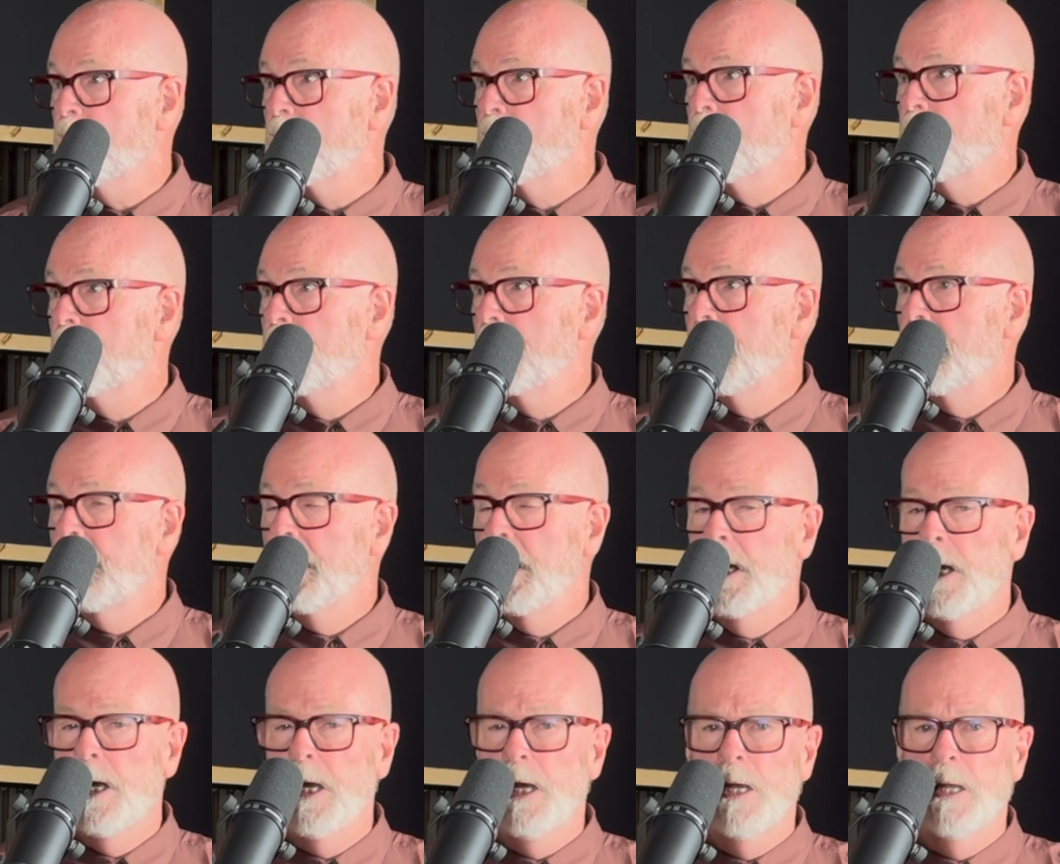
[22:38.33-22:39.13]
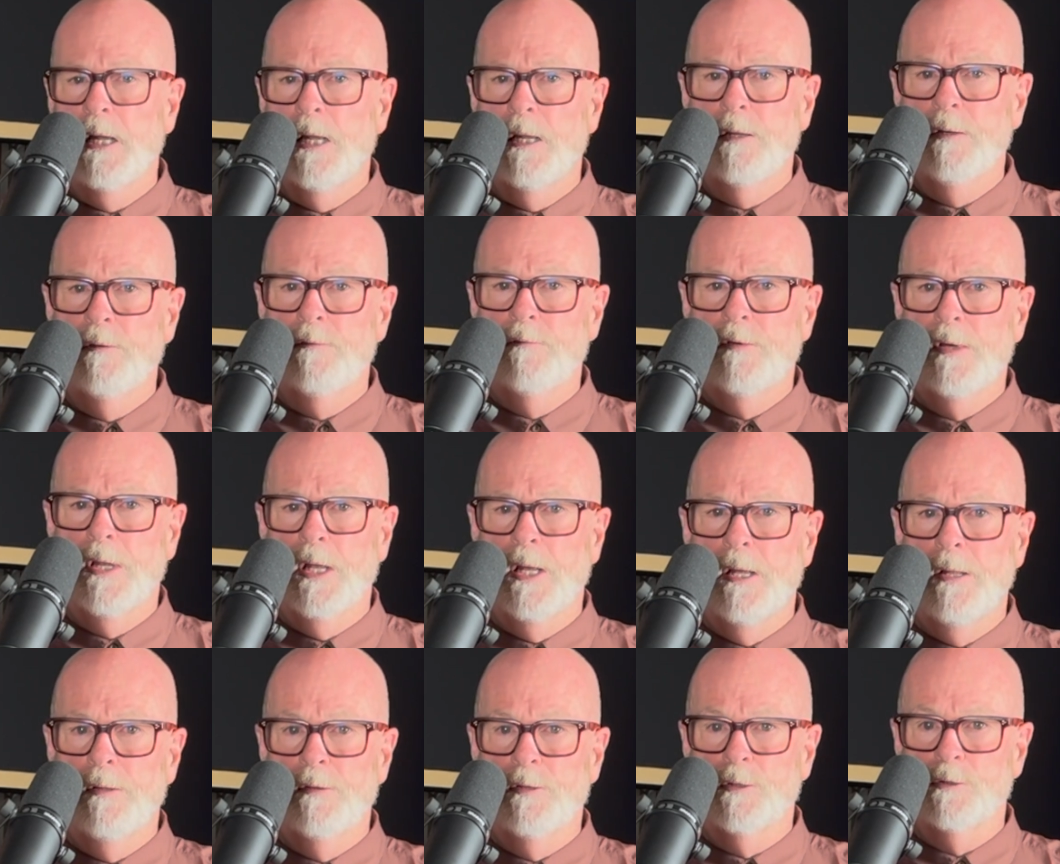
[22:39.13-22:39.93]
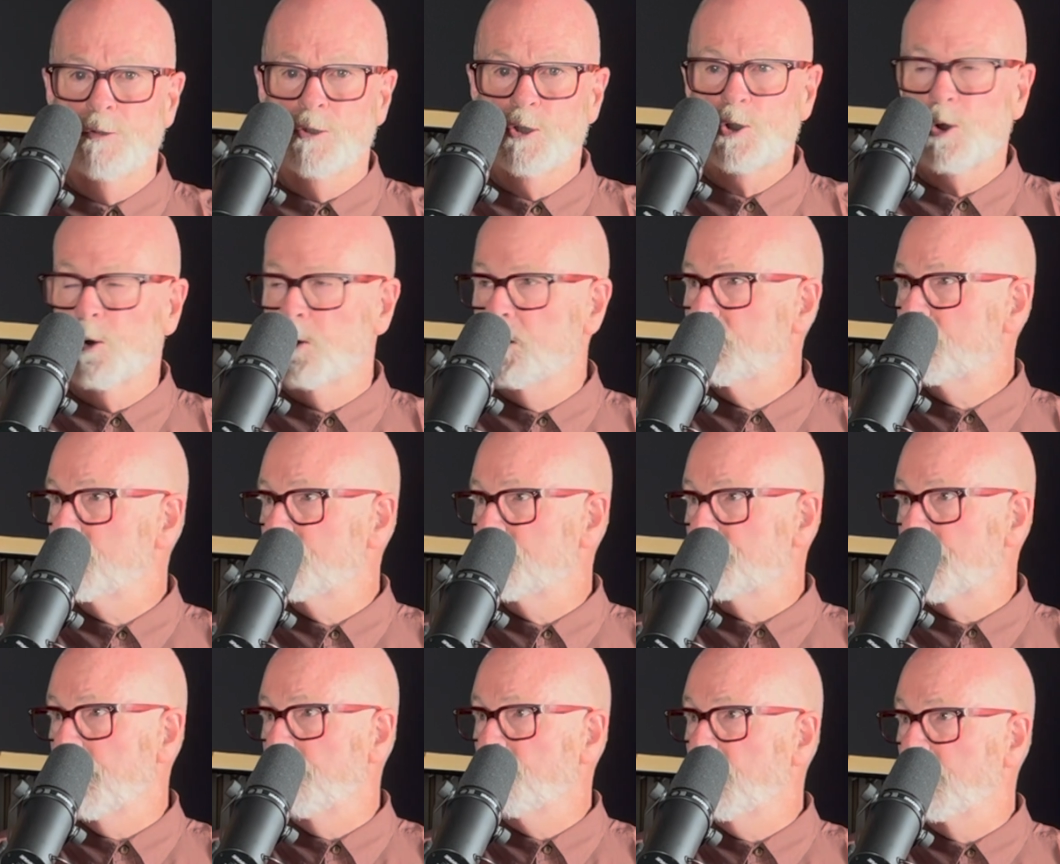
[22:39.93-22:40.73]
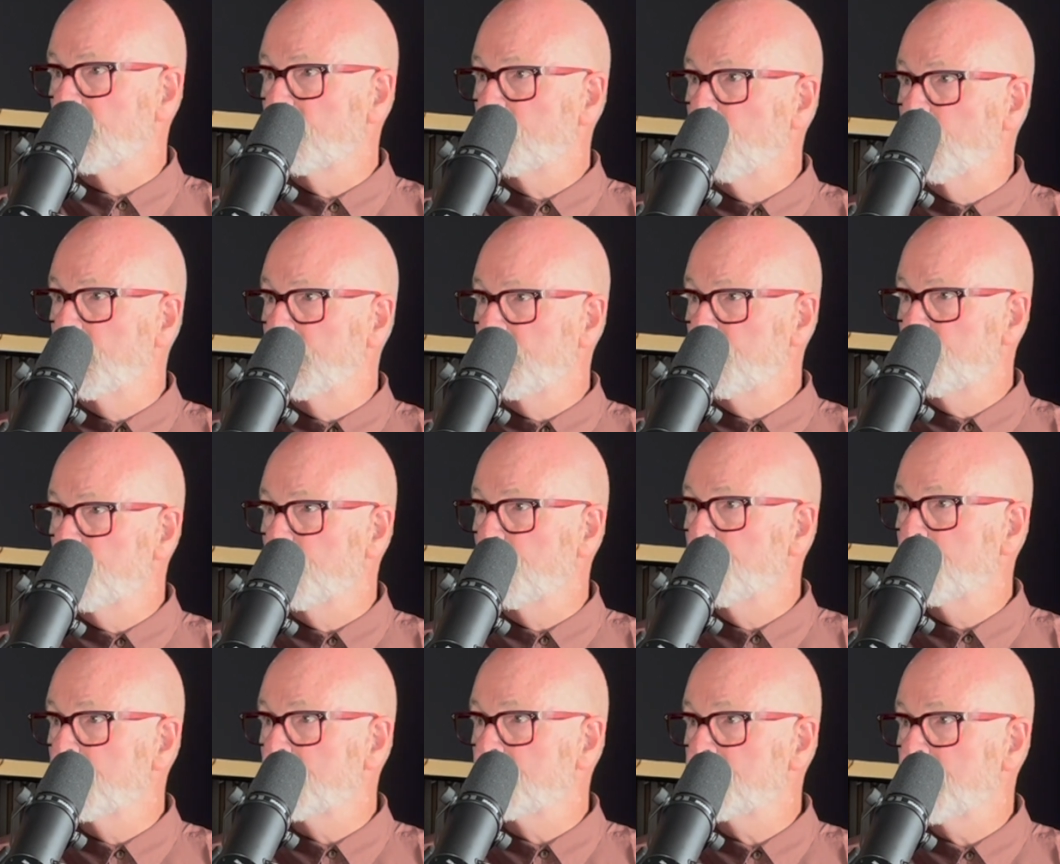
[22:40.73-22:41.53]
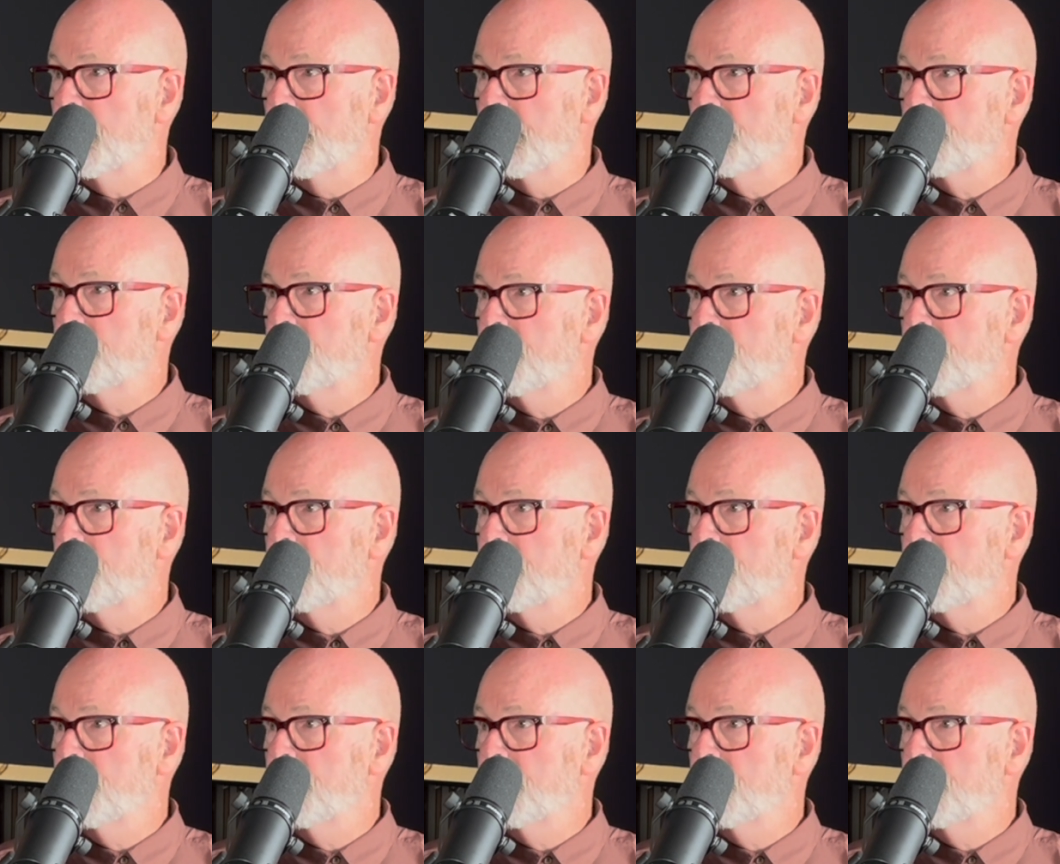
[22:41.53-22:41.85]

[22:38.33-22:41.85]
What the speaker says: and their insurance is up like 22%,